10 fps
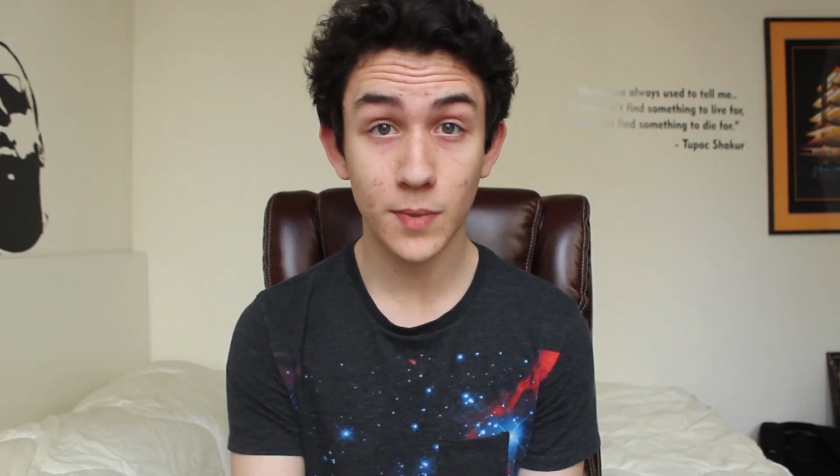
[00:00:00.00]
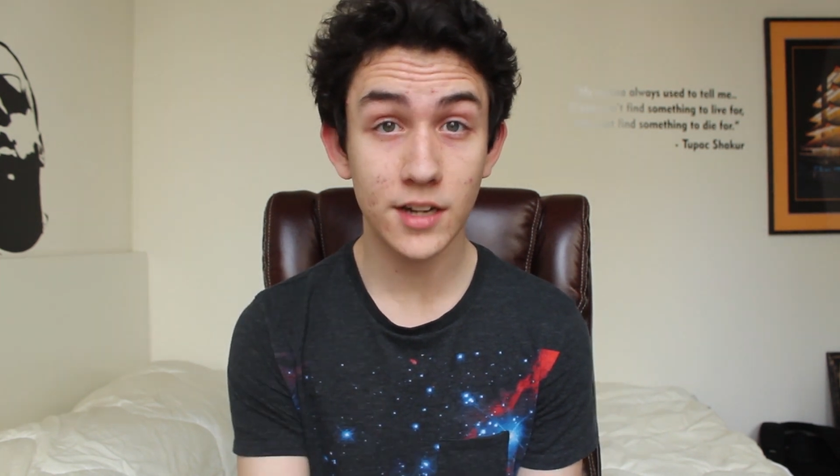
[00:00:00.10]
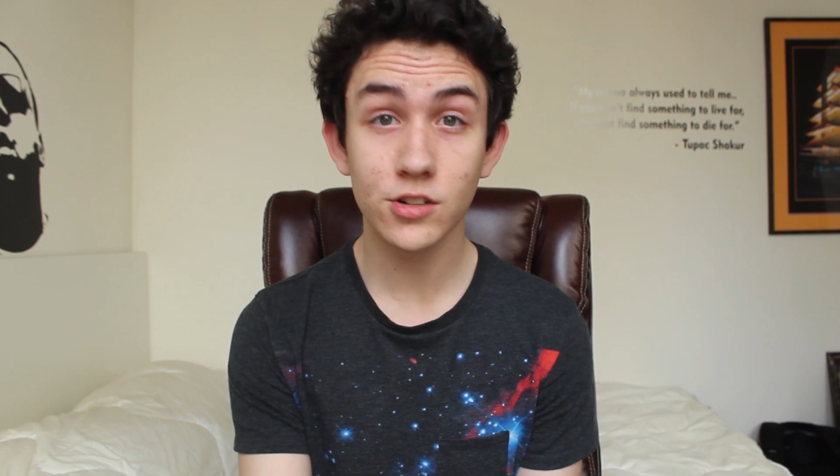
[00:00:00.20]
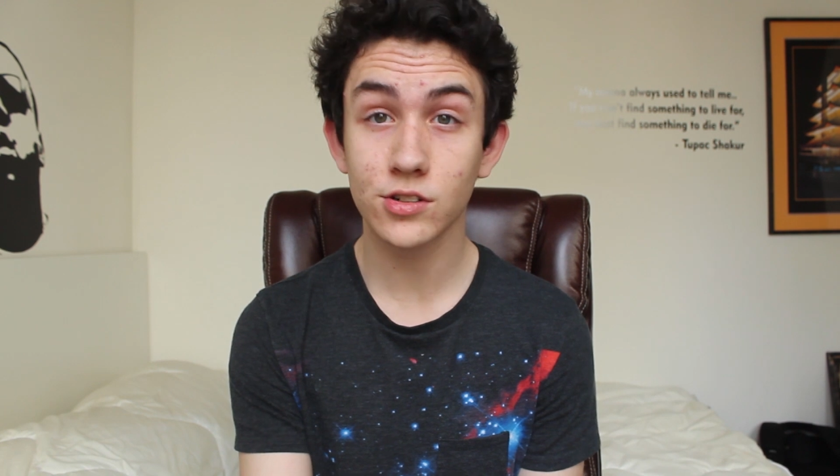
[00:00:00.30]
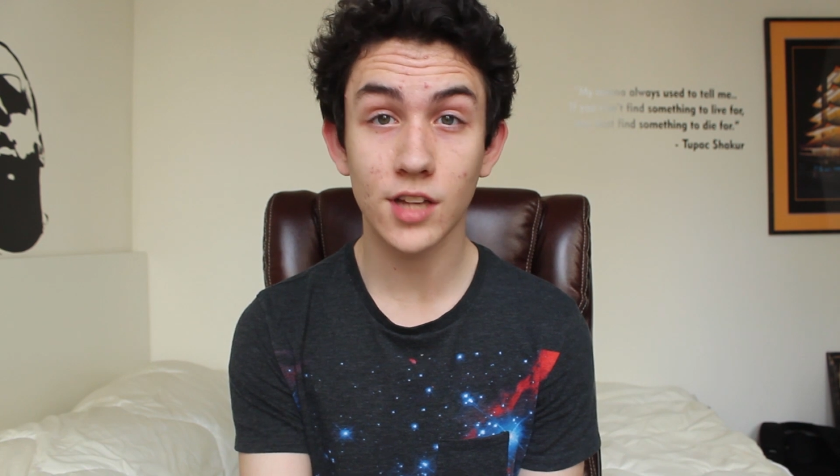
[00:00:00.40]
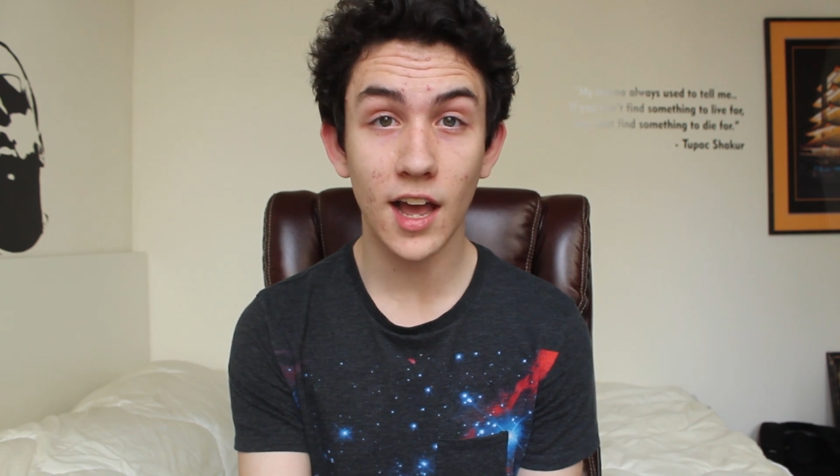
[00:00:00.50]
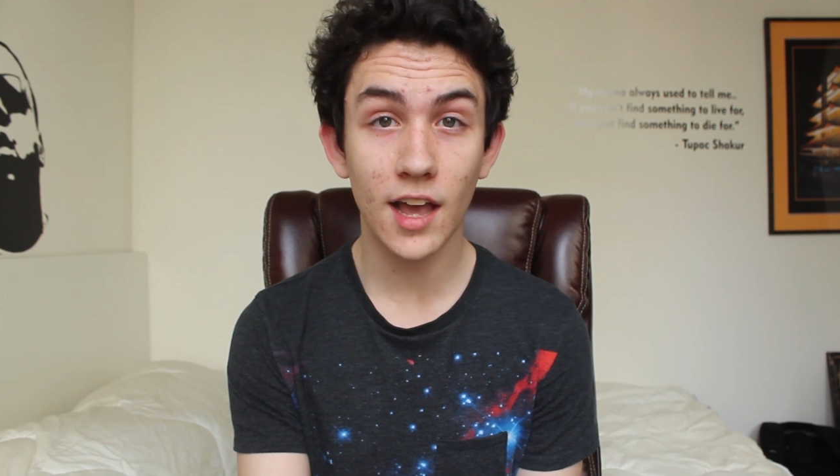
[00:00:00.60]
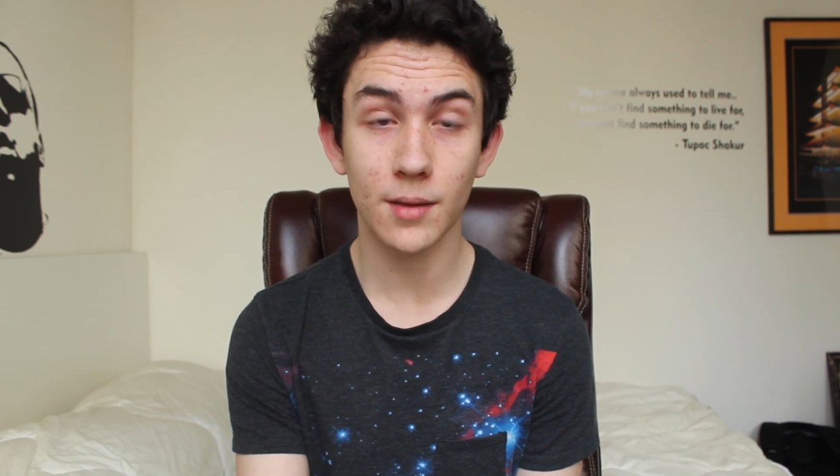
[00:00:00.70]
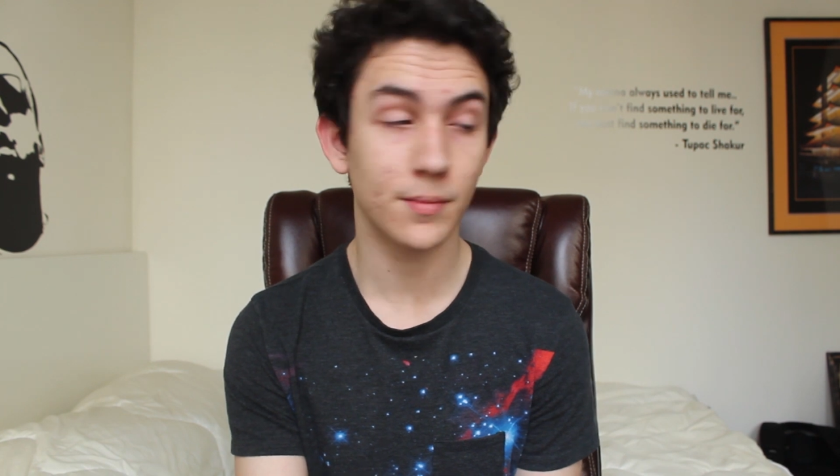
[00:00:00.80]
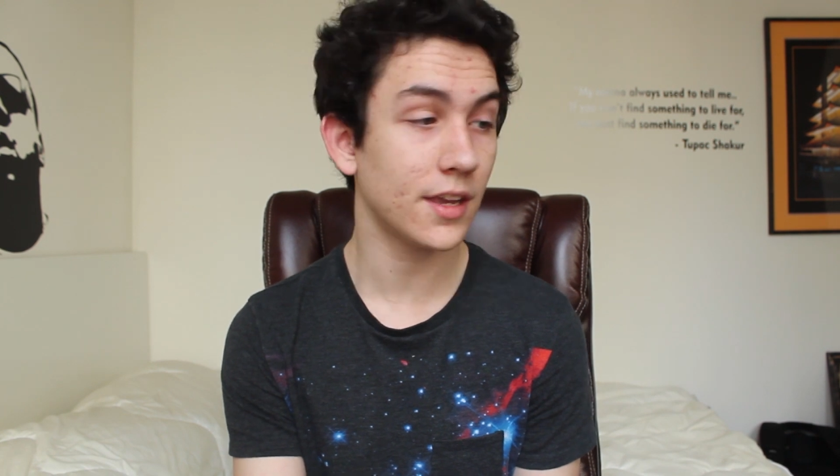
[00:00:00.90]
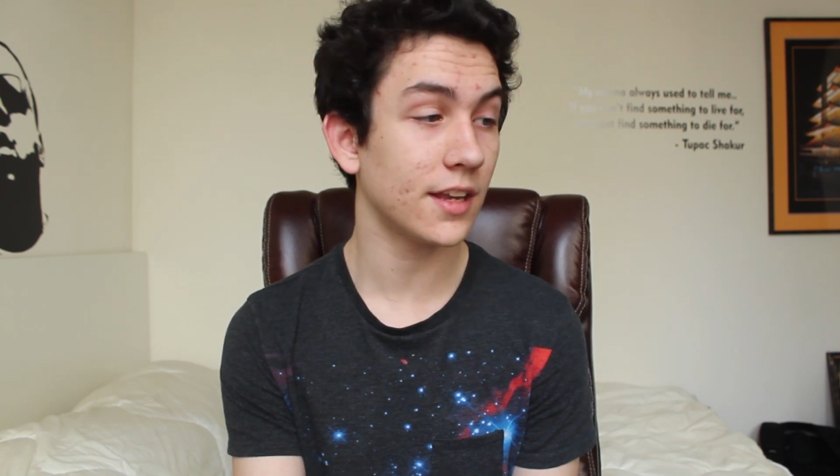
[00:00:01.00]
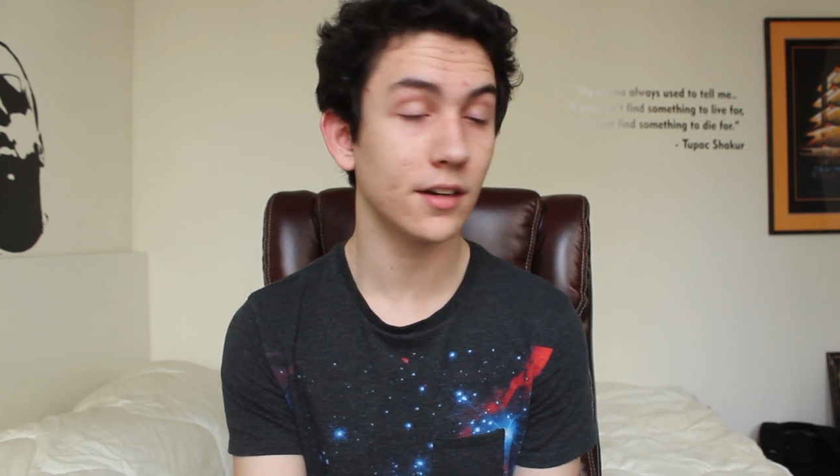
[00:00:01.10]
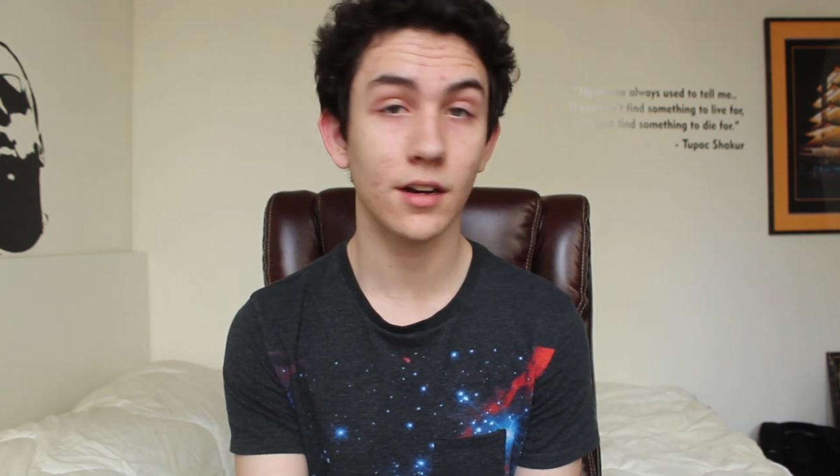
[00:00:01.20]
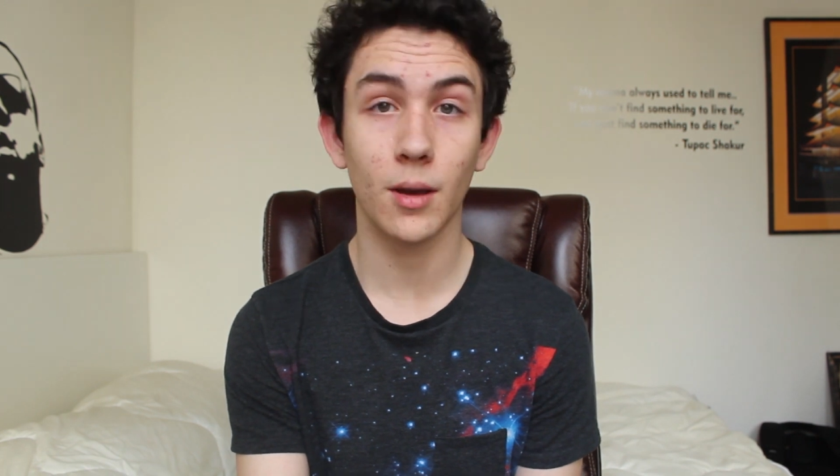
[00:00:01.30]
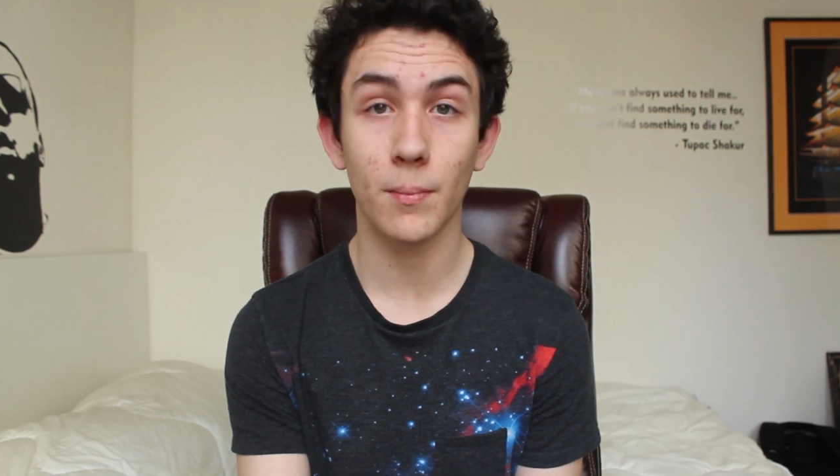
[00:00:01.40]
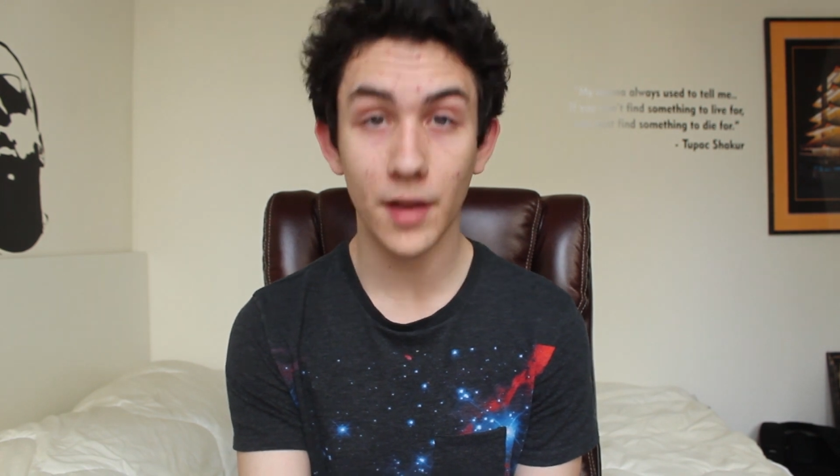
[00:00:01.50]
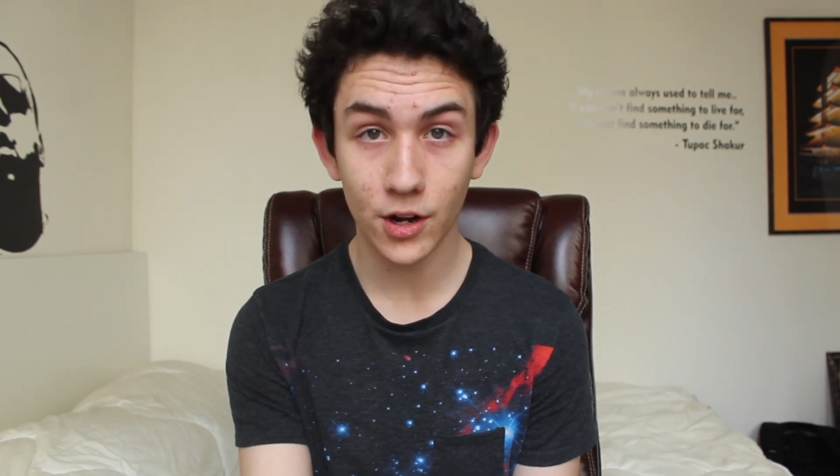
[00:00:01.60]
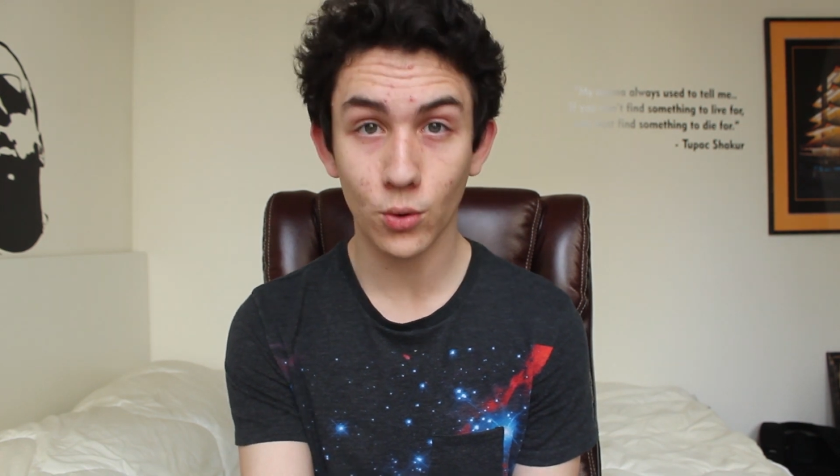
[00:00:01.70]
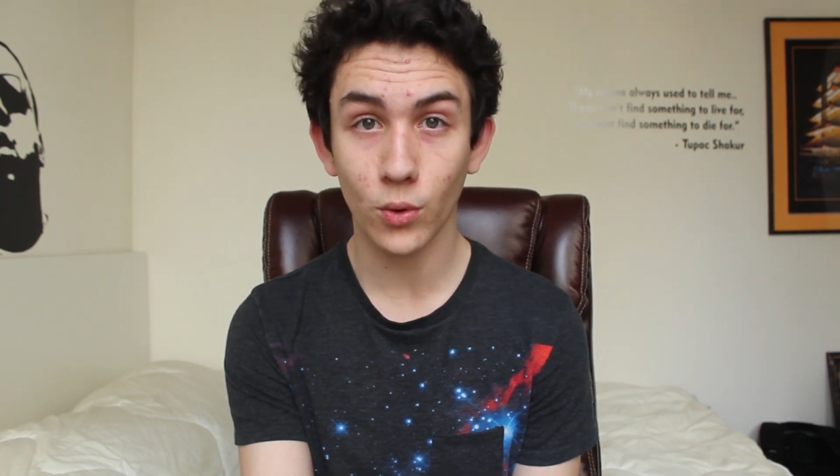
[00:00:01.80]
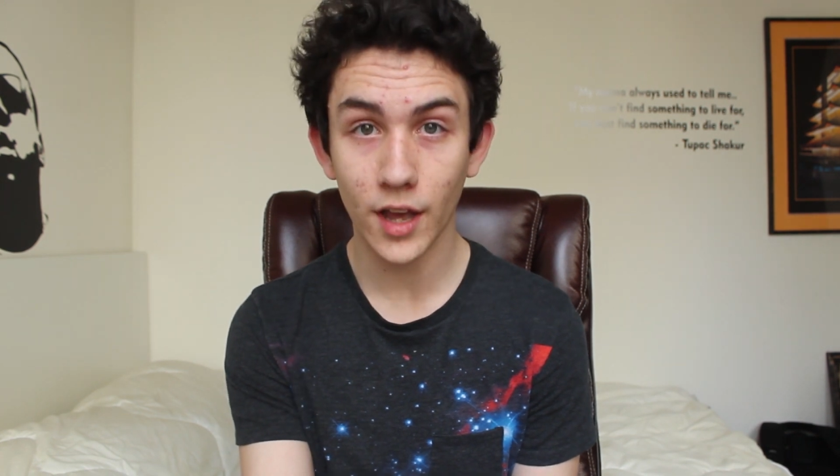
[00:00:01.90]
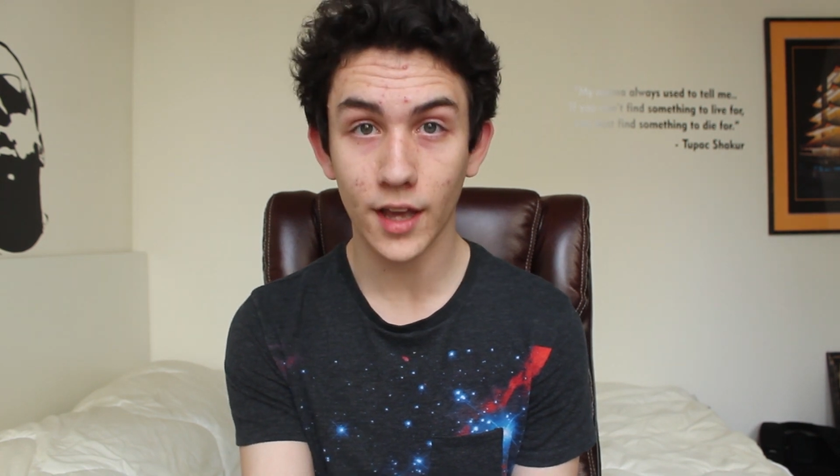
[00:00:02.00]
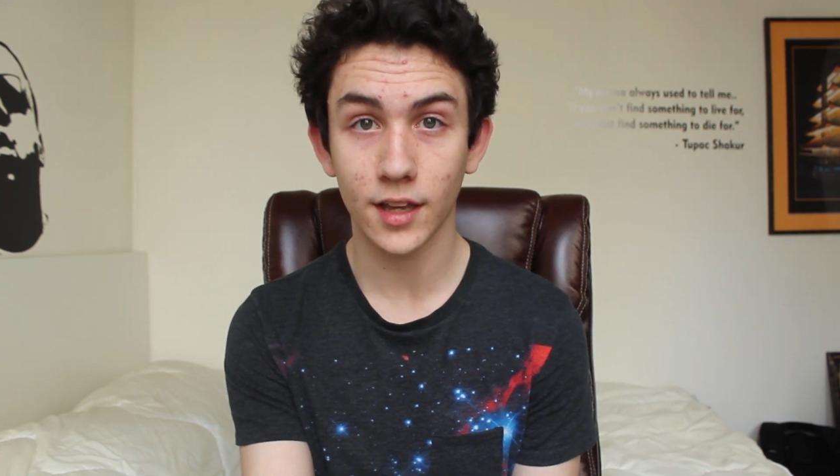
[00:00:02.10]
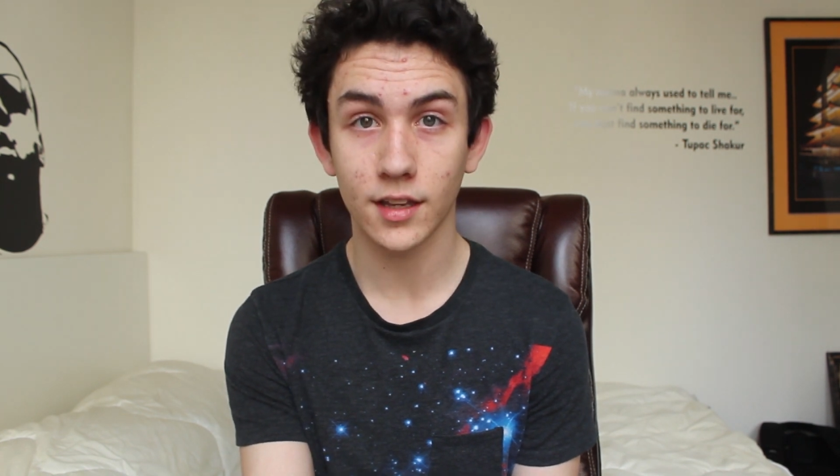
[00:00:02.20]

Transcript: Spend your time in a better way.